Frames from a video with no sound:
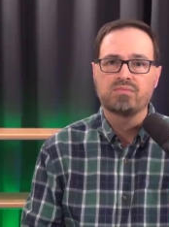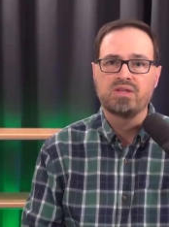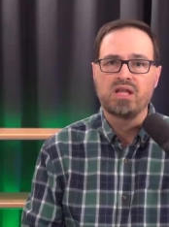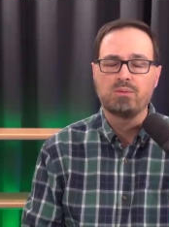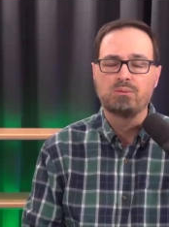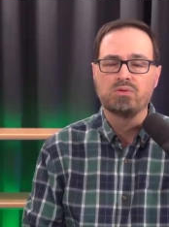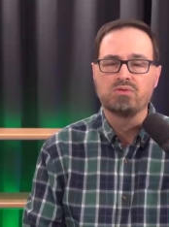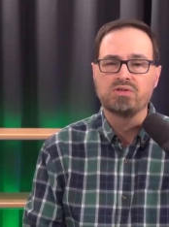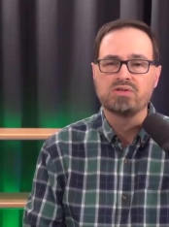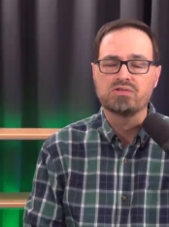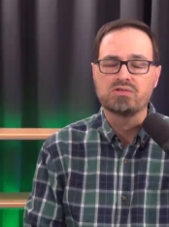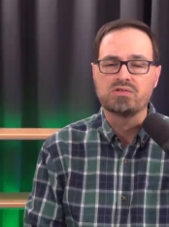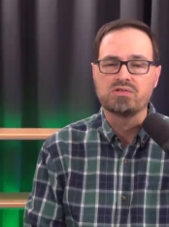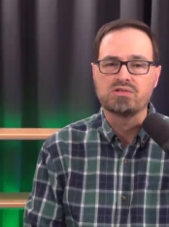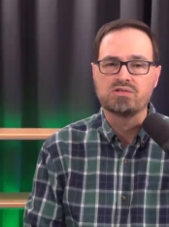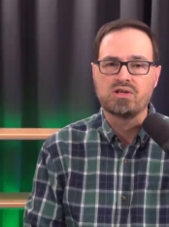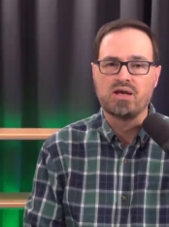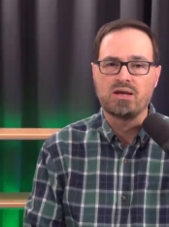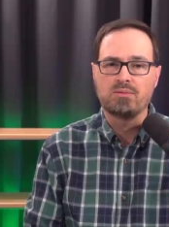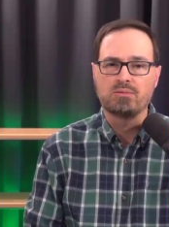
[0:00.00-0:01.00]
Now, moving to the
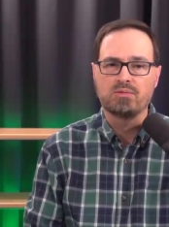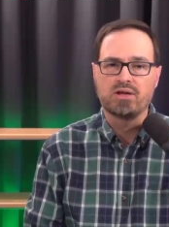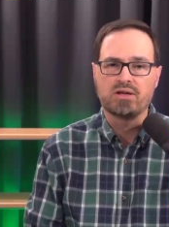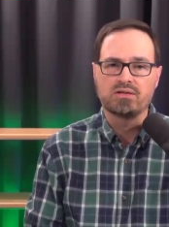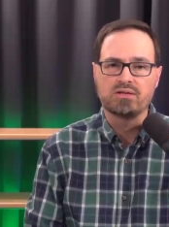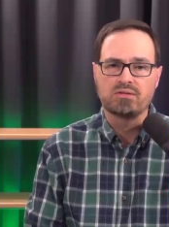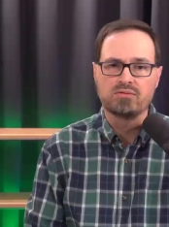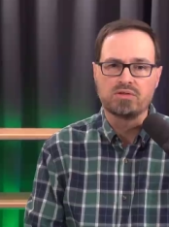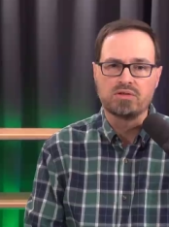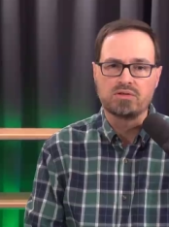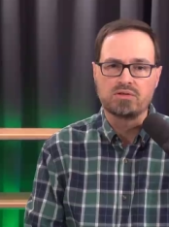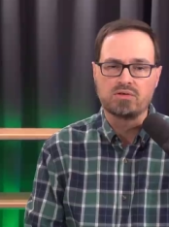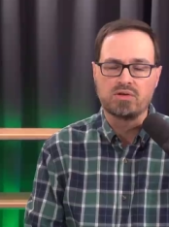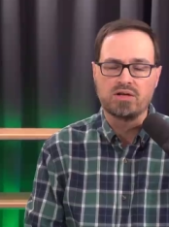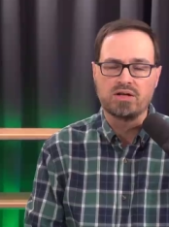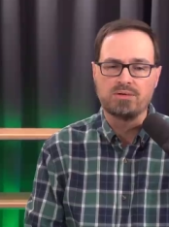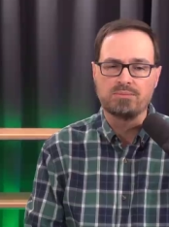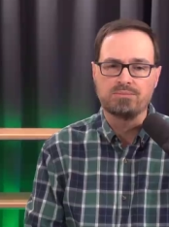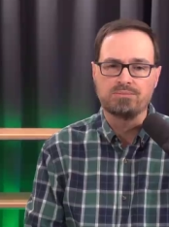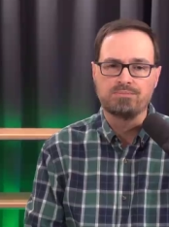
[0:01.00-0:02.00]
timeline of the
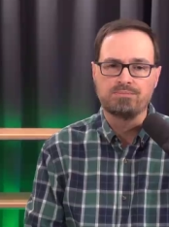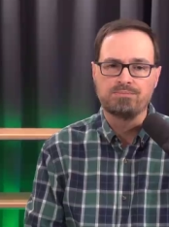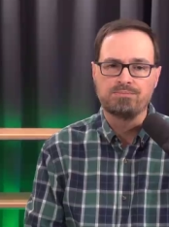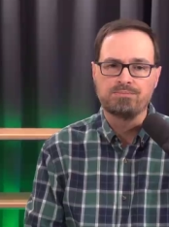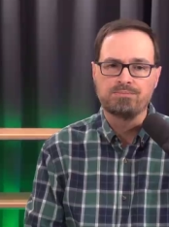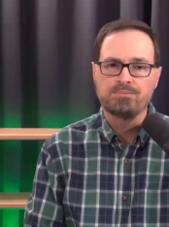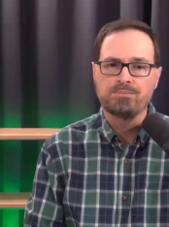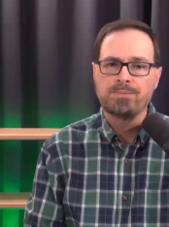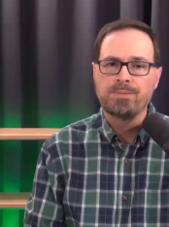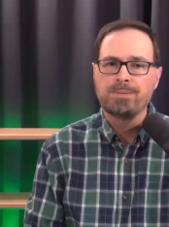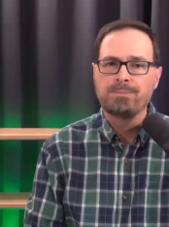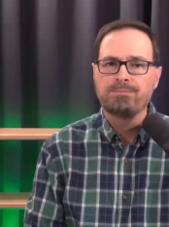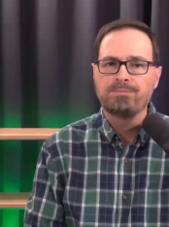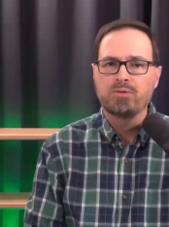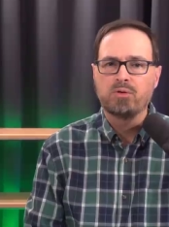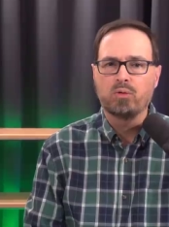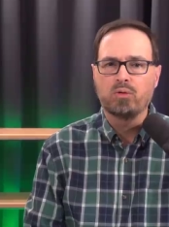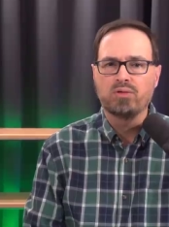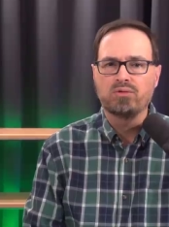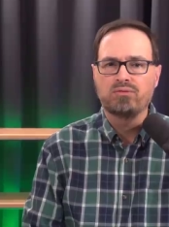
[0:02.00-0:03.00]
crime.
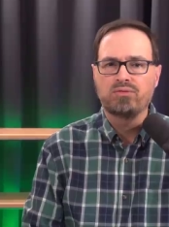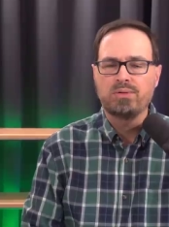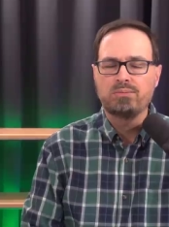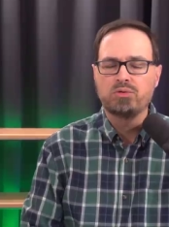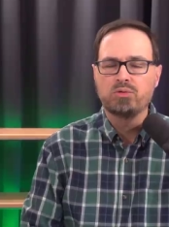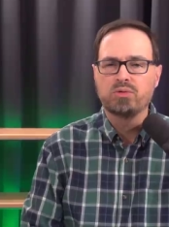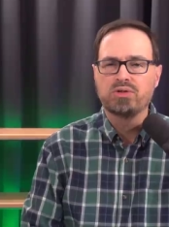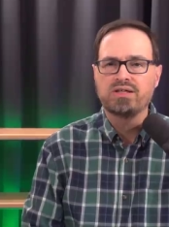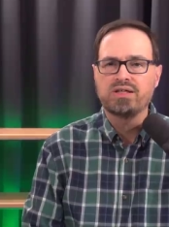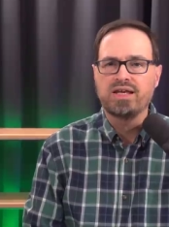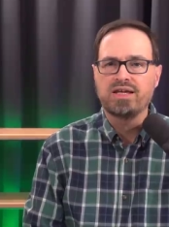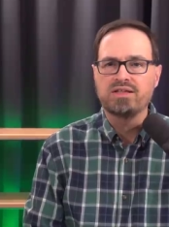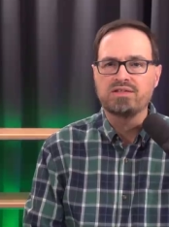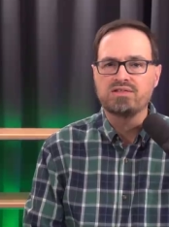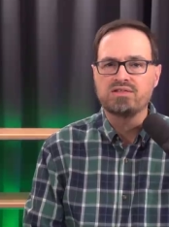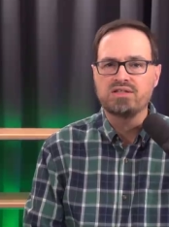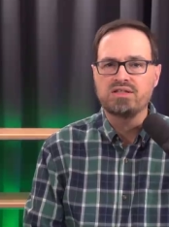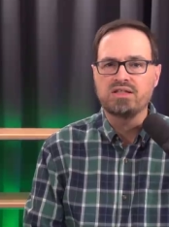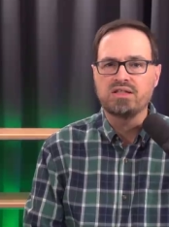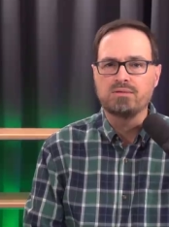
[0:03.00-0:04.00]
On February
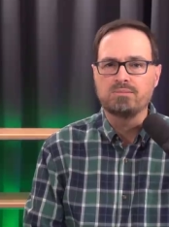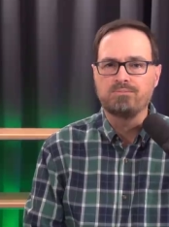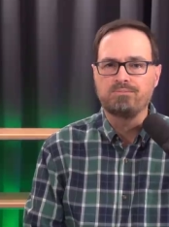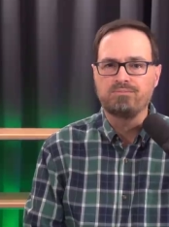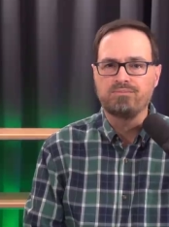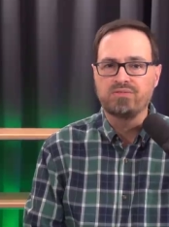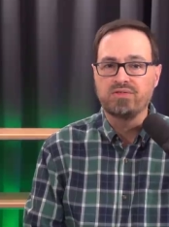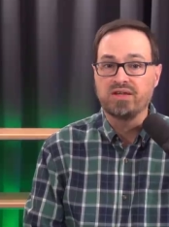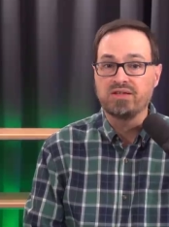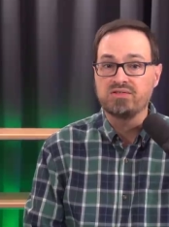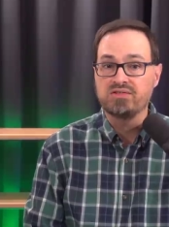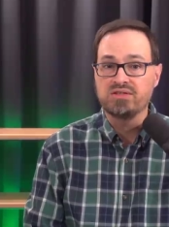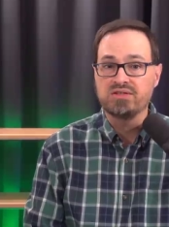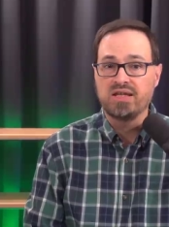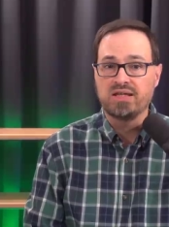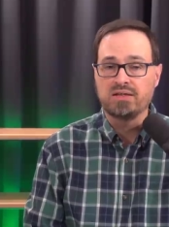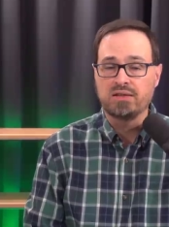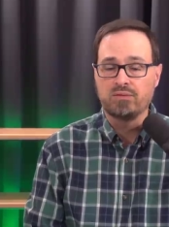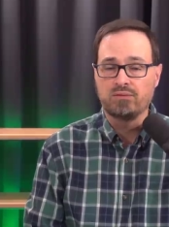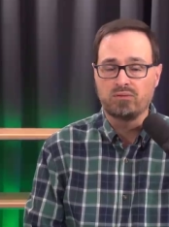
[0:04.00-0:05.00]
18,
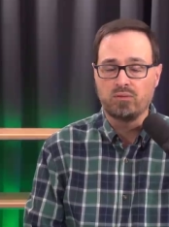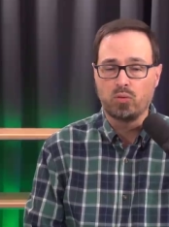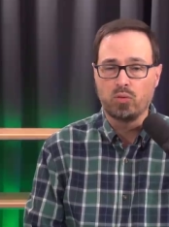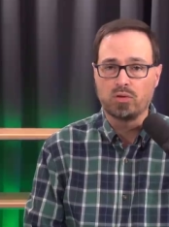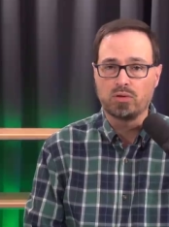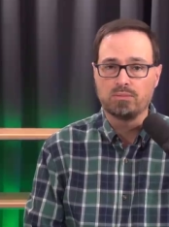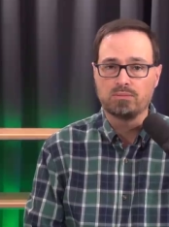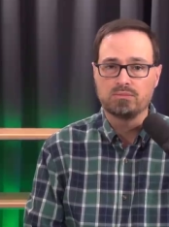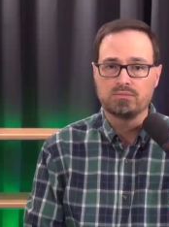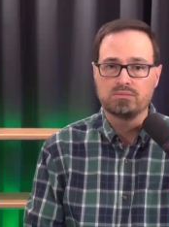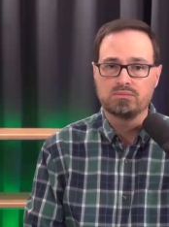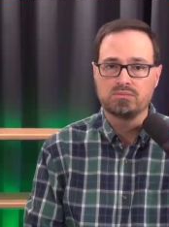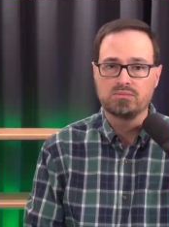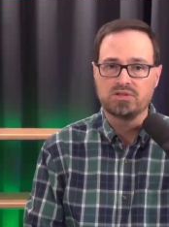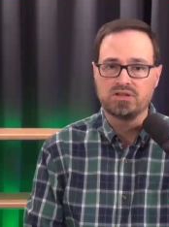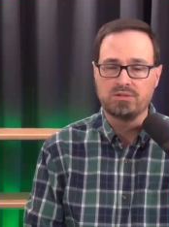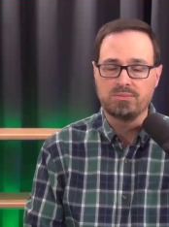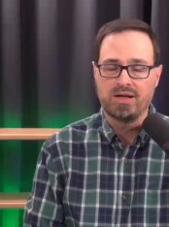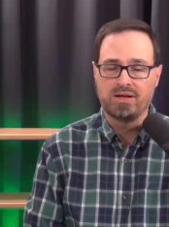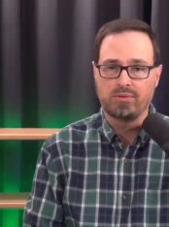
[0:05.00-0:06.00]
1984,
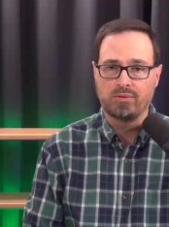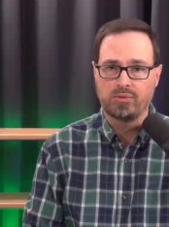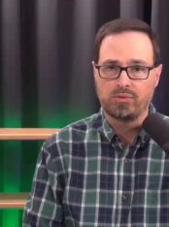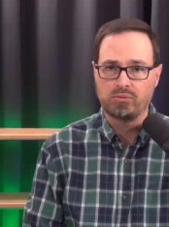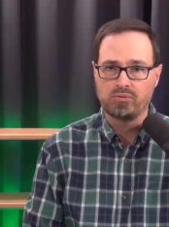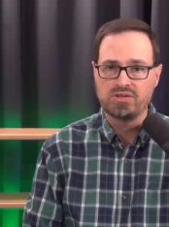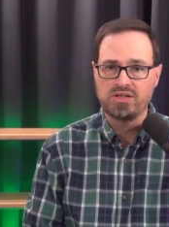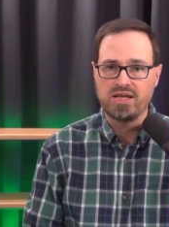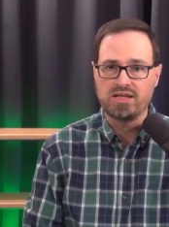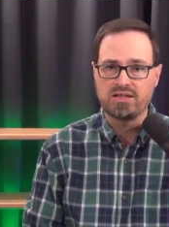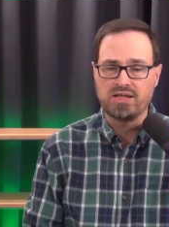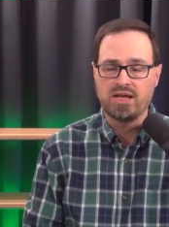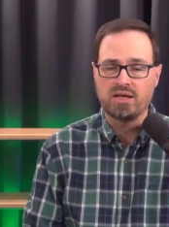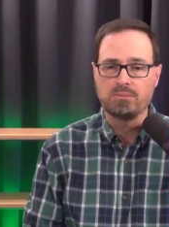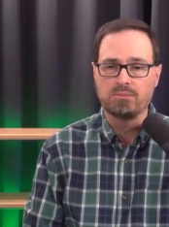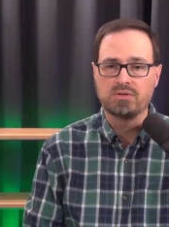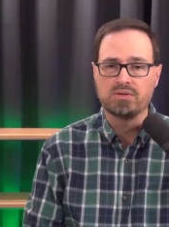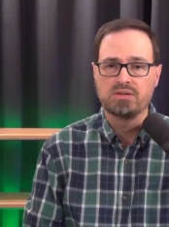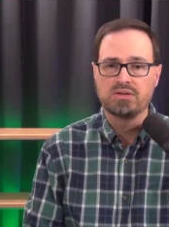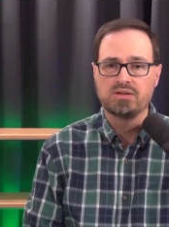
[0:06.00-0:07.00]
at about 3 a.m.,